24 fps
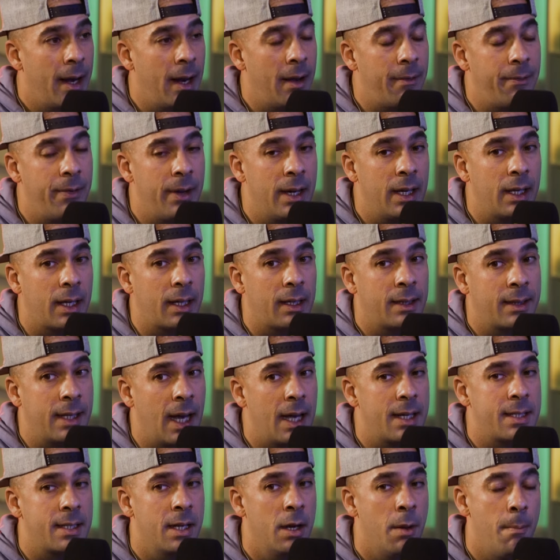And I think
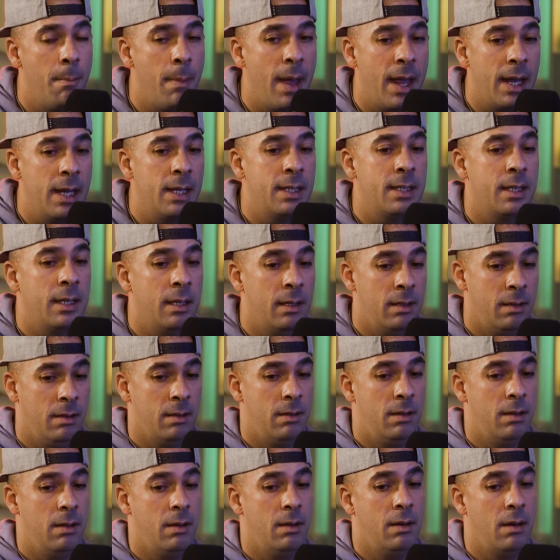that's an amazing,
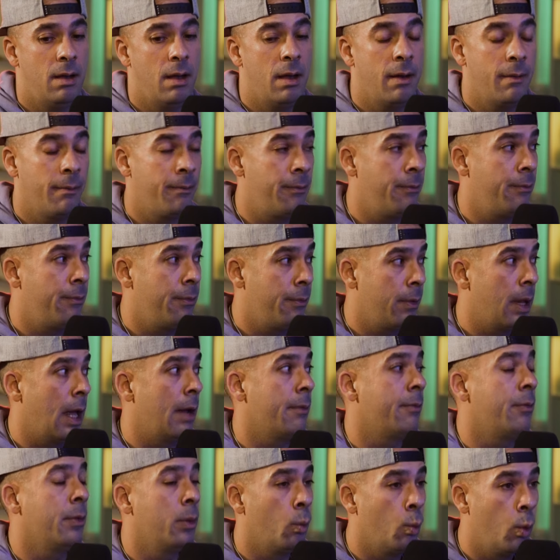
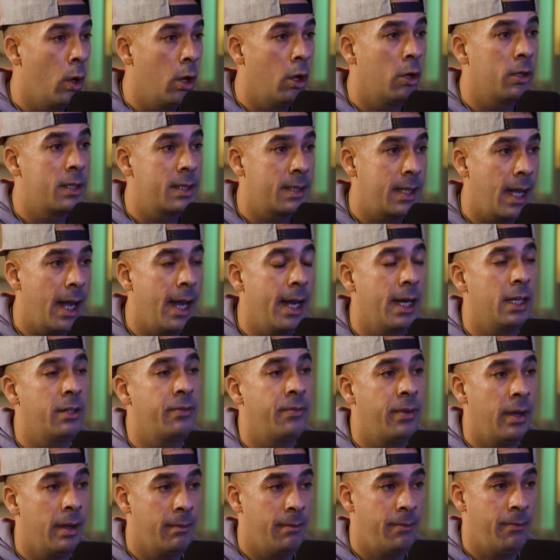like, for the world stage,
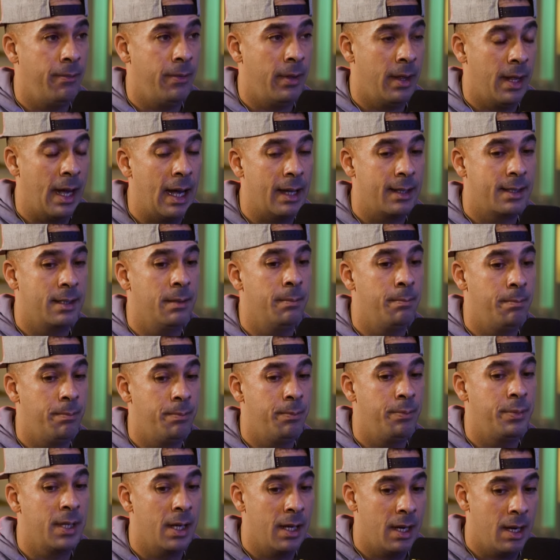for that
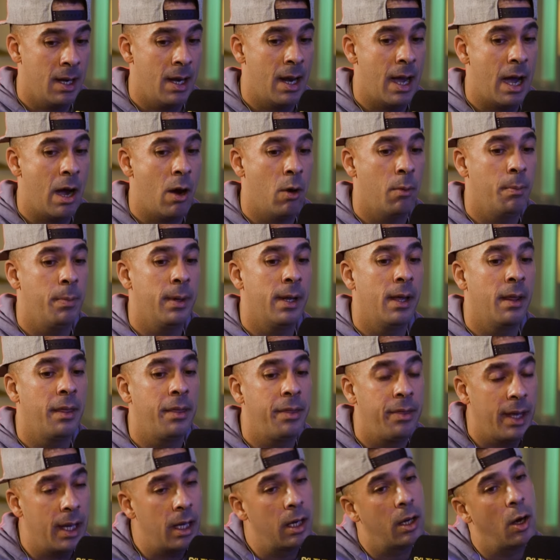to now be a
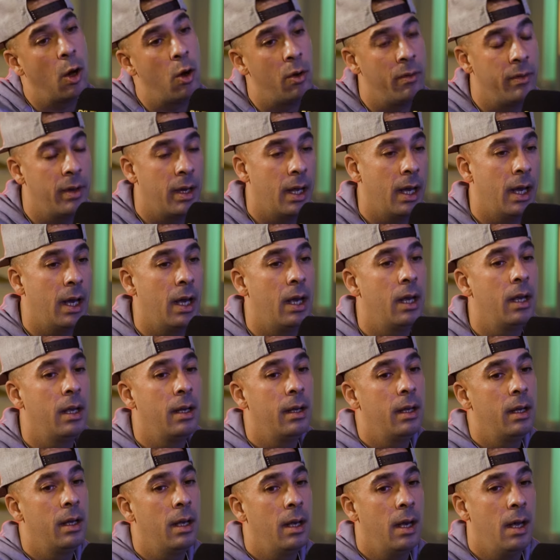thing over there.
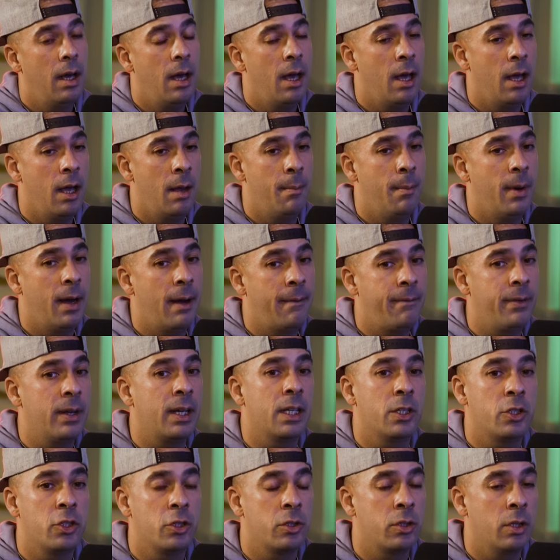I think
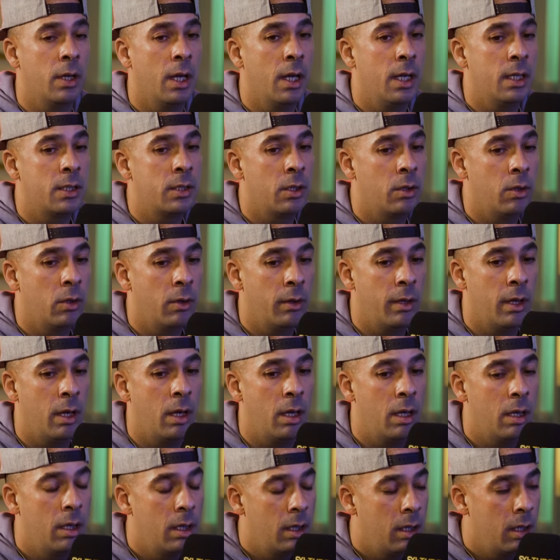it's just, it's
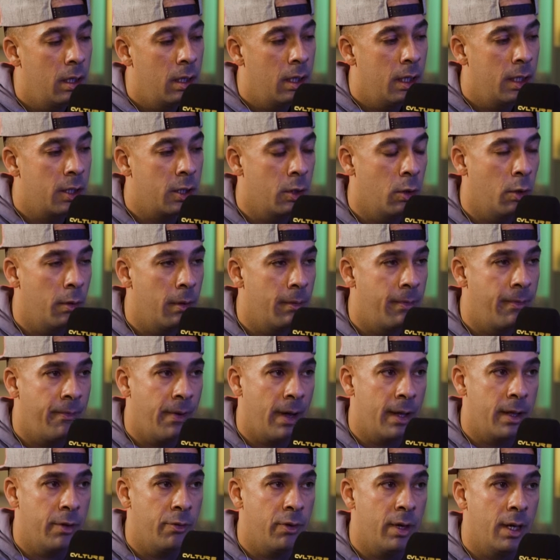another
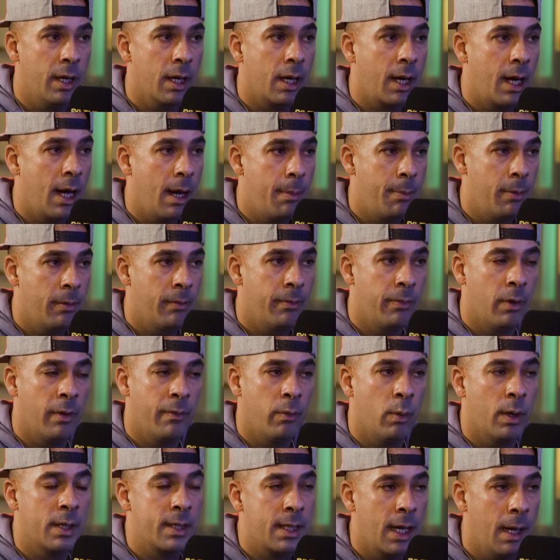feather in the cap
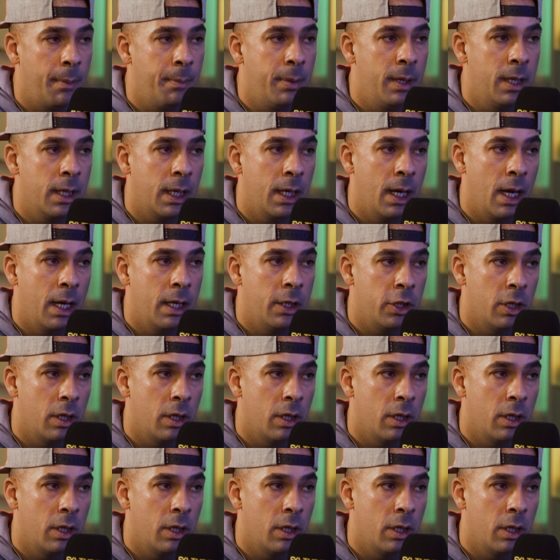of what's happening in Asia.